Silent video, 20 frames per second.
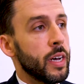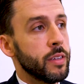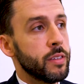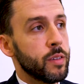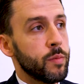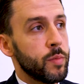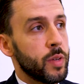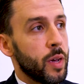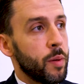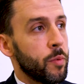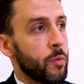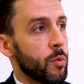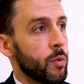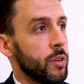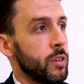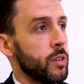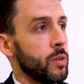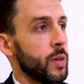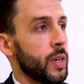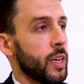Sometimes
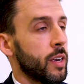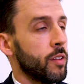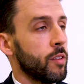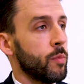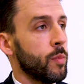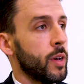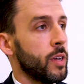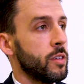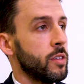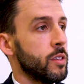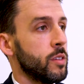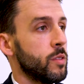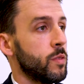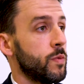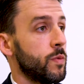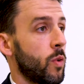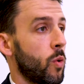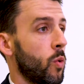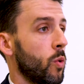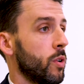we're doing it as much as
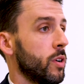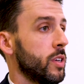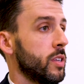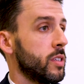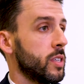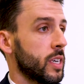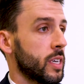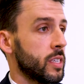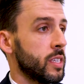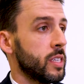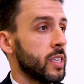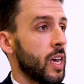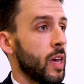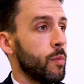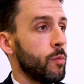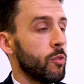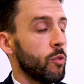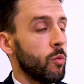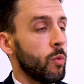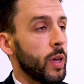4 to 6
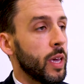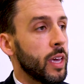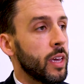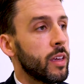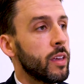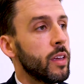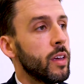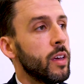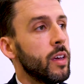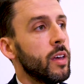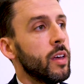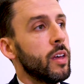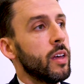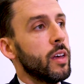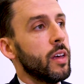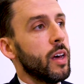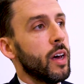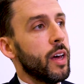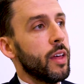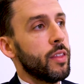times a week.
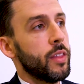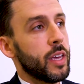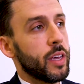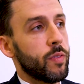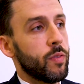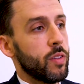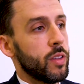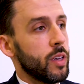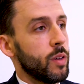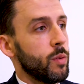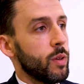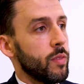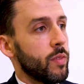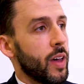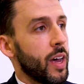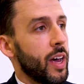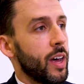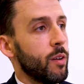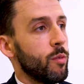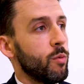Thankfully, we've
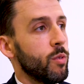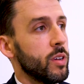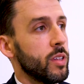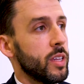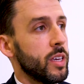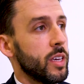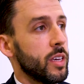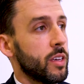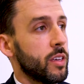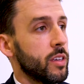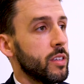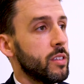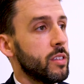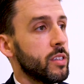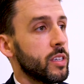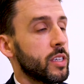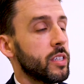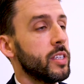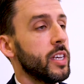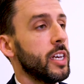had really good
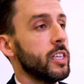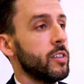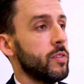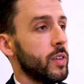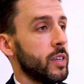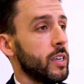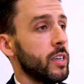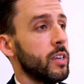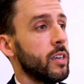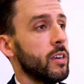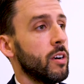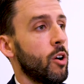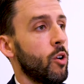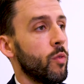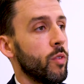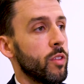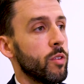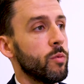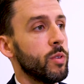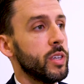success here
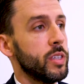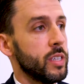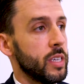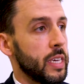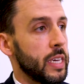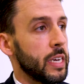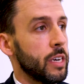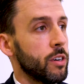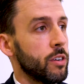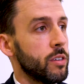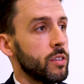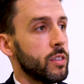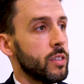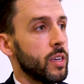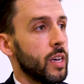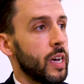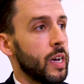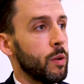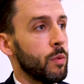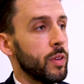over the recent
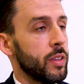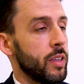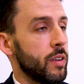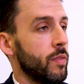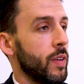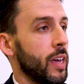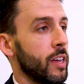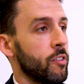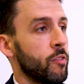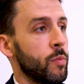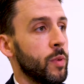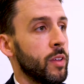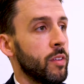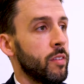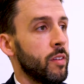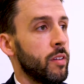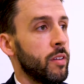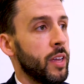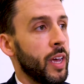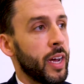years with
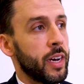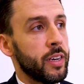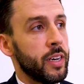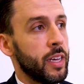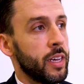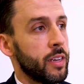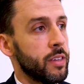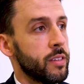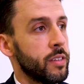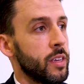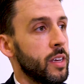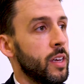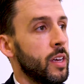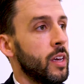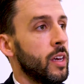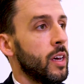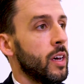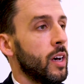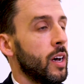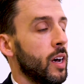advancements in techniques
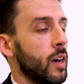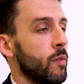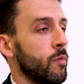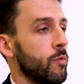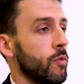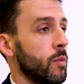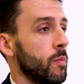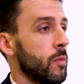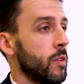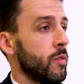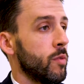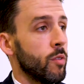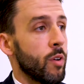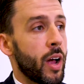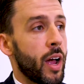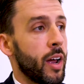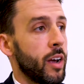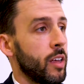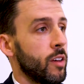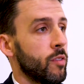from the
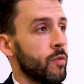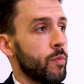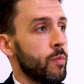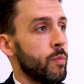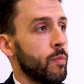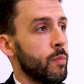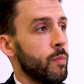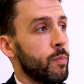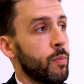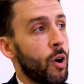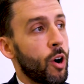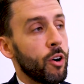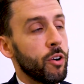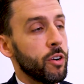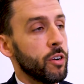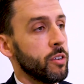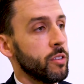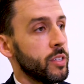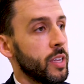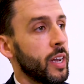variety of
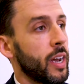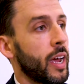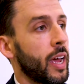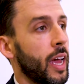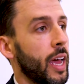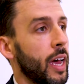partners that I